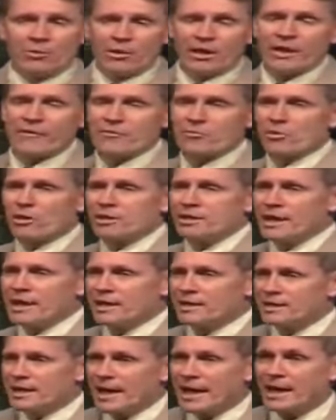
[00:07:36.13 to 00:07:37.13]
We cover more on
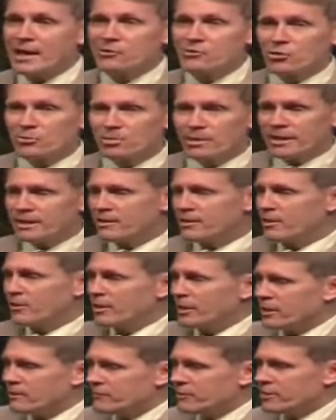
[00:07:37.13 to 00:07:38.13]
that in the hydroplate
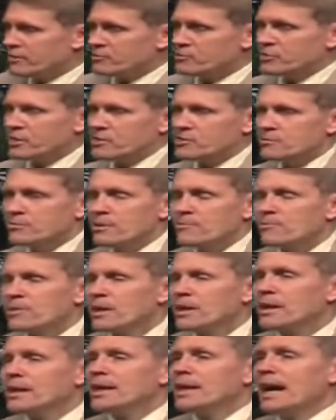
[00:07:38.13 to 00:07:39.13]
theory on video 6.
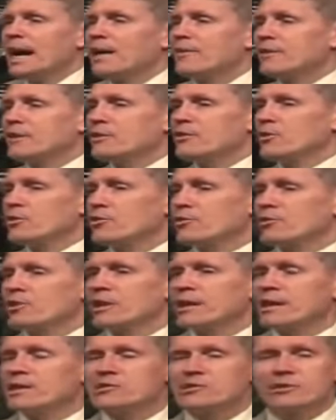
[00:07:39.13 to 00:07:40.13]
But I think the earth
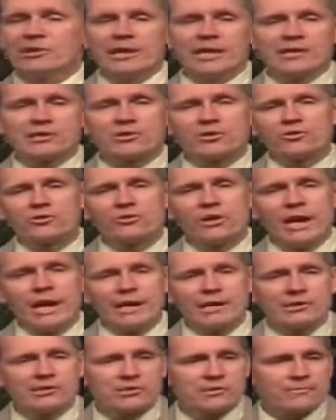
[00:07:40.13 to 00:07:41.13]
today still has
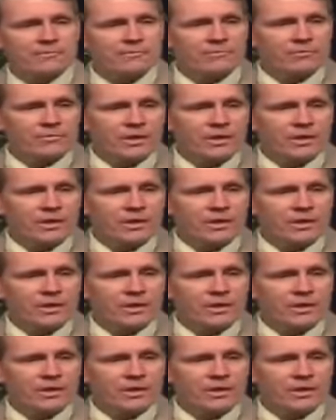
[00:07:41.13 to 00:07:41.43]
cracks